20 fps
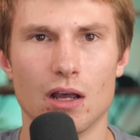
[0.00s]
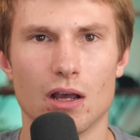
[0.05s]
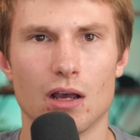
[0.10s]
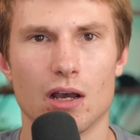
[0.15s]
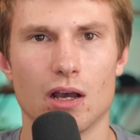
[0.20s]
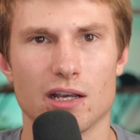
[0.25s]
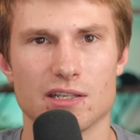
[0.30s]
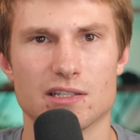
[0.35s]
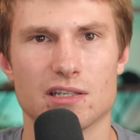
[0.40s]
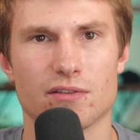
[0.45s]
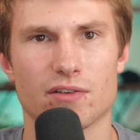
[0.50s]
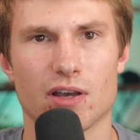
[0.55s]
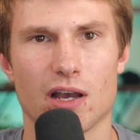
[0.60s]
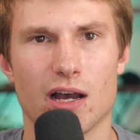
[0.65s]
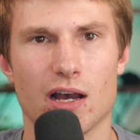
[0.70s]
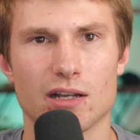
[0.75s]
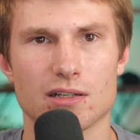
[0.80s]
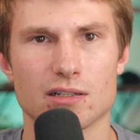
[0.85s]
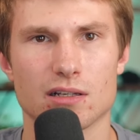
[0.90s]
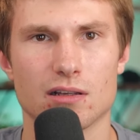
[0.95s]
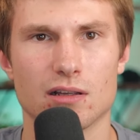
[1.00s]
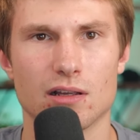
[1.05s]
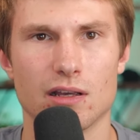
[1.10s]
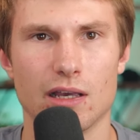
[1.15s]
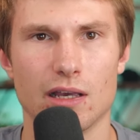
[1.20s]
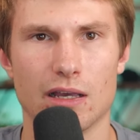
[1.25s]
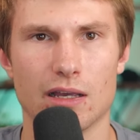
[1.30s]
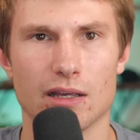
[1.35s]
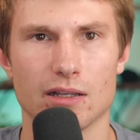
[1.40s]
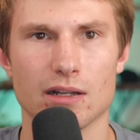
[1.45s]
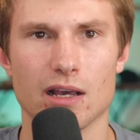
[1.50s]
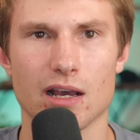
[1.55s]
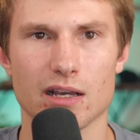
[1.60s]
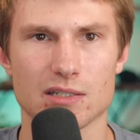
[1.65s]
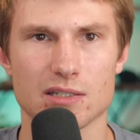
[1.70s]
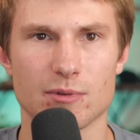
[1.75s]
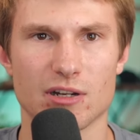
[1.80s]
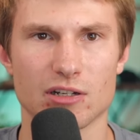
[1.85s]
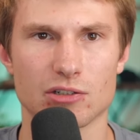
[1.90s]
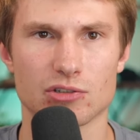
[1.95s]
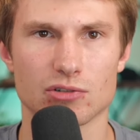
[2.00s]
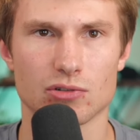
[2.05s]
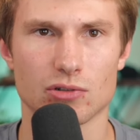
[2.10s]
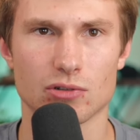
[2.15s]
I see I've got an exponential